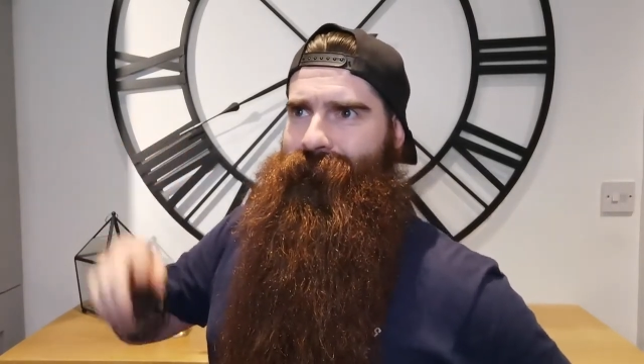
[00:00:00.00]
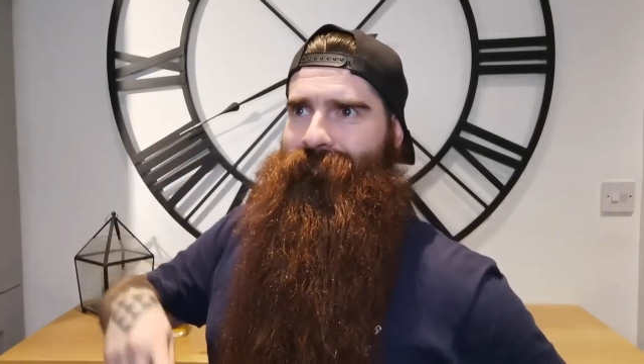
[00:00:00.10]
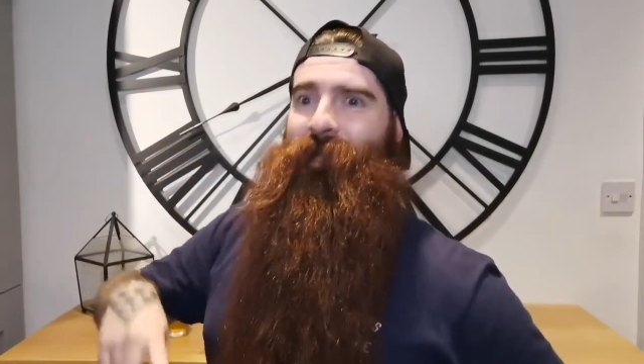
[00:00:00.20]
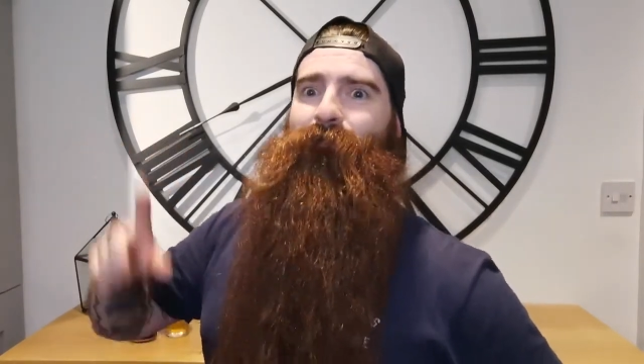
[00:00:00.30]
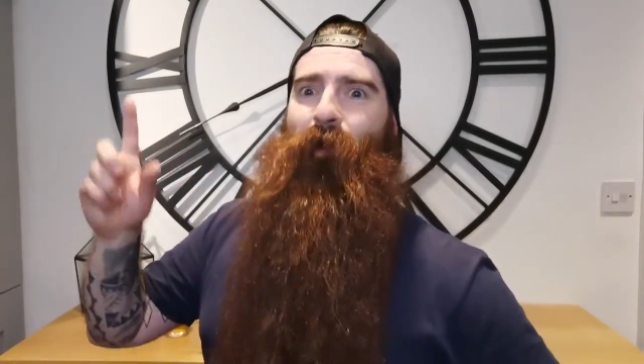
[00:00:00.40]

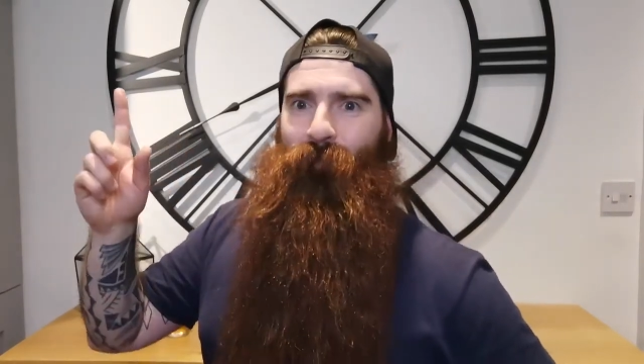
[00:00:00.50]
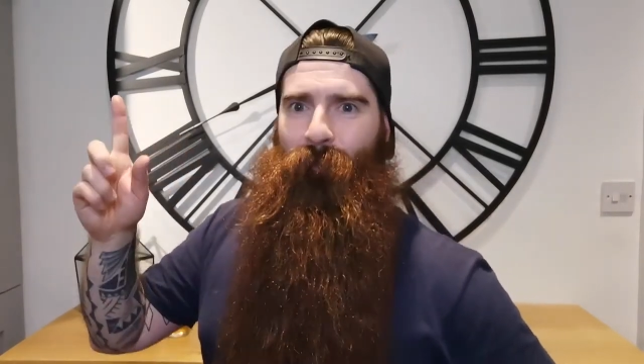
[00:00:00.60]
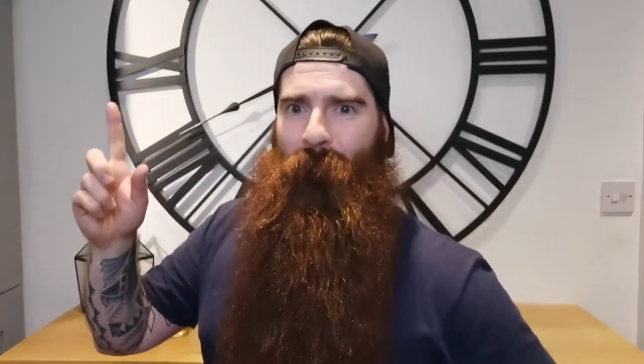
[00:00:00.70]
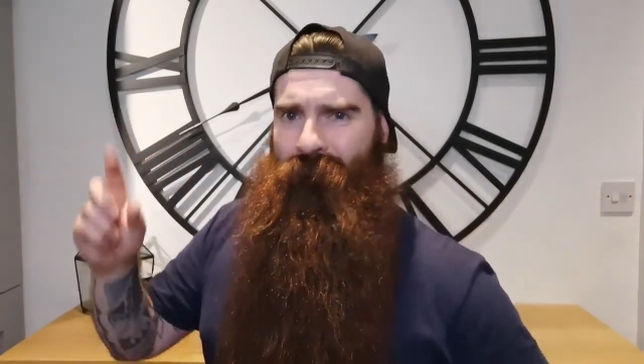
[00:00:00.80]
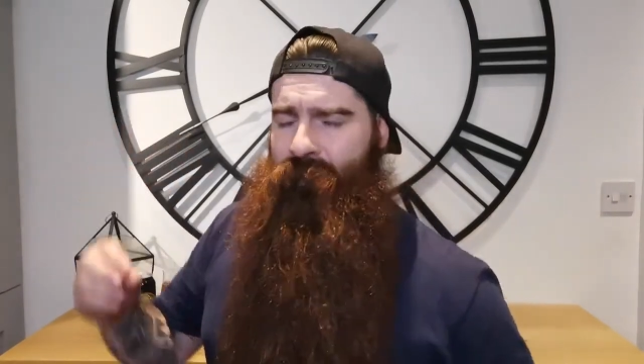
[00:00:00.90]
to get it warmed
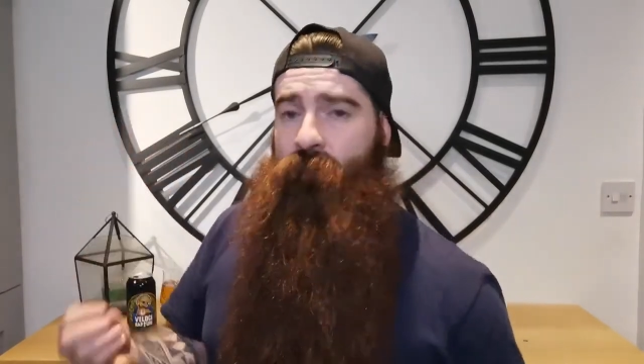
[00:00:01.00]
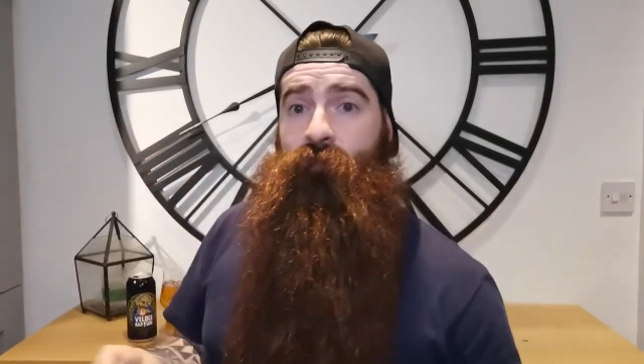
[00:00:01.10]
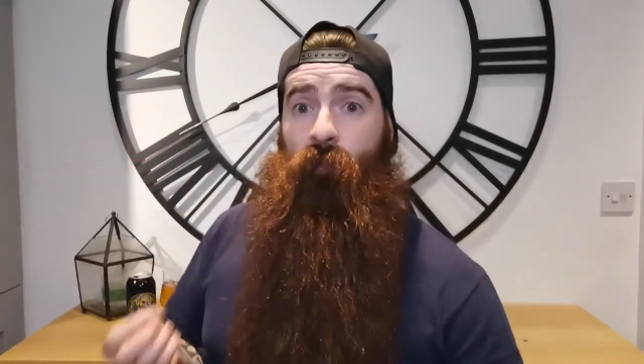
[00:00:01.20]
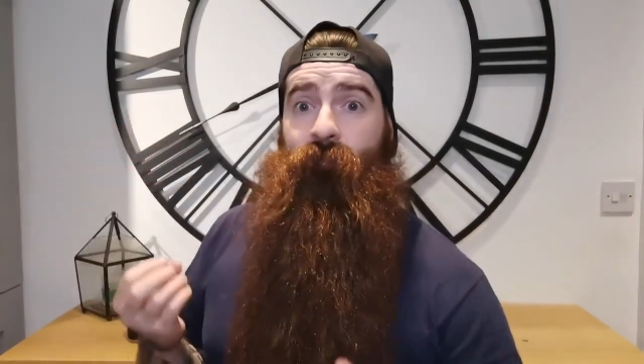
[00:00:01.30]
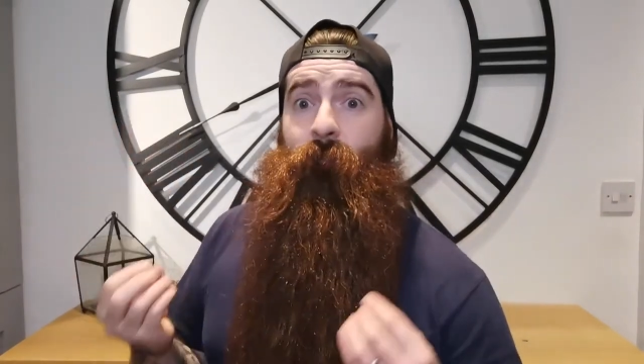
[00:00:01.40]
up,
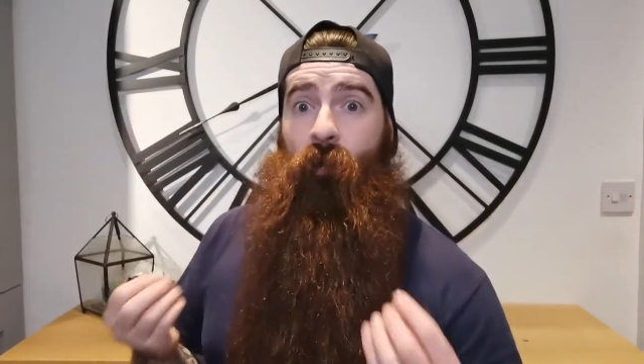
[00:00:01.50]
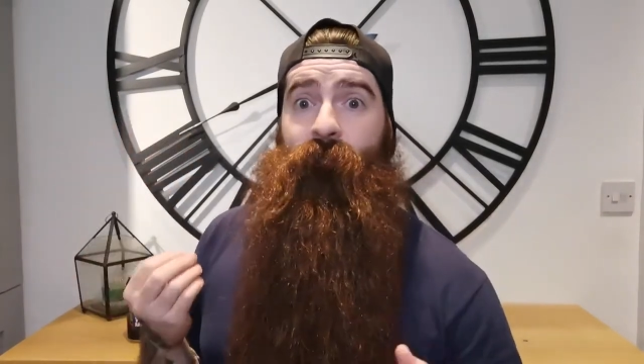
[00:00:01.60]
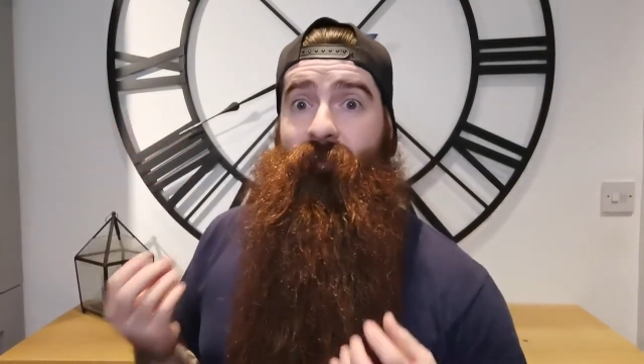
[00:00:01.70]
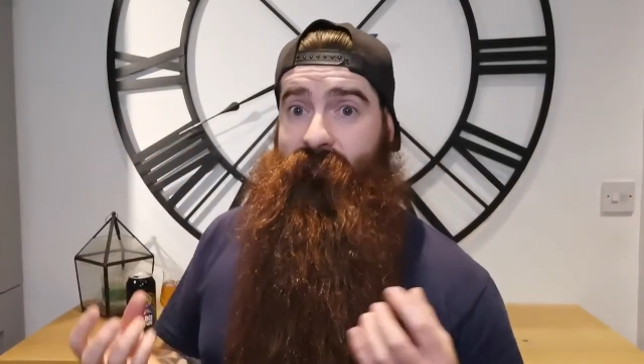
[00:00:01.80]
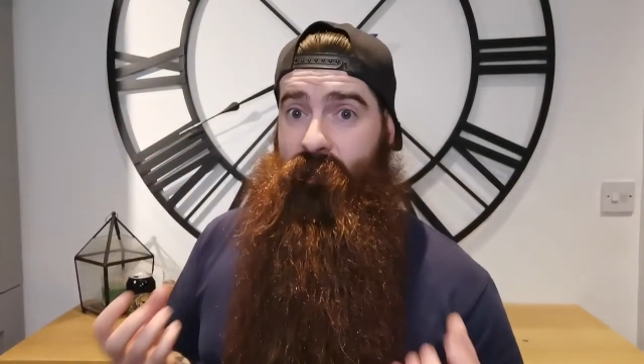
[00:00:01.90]
so hopefully more
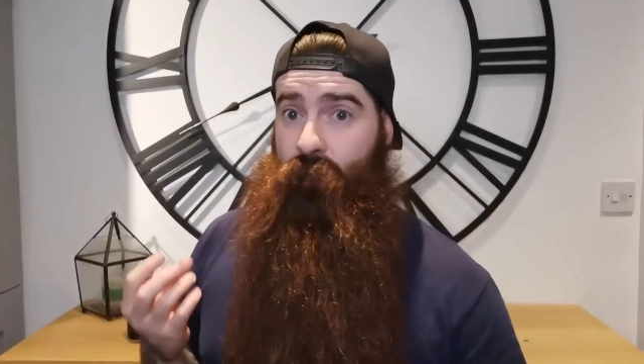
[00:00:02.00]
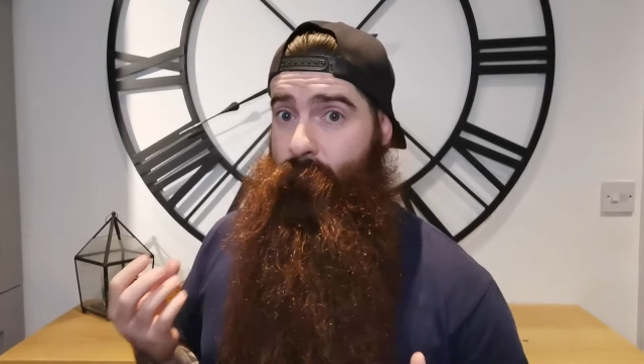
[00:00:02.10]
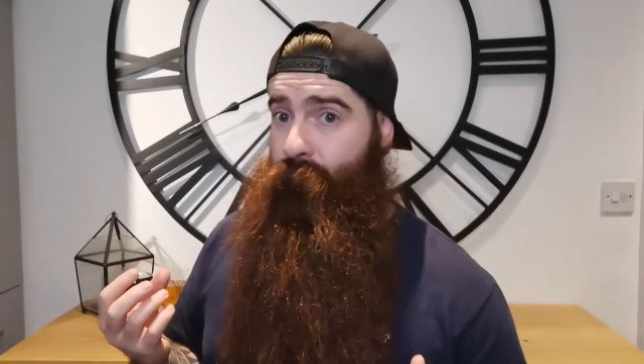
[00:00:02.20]
flavours will start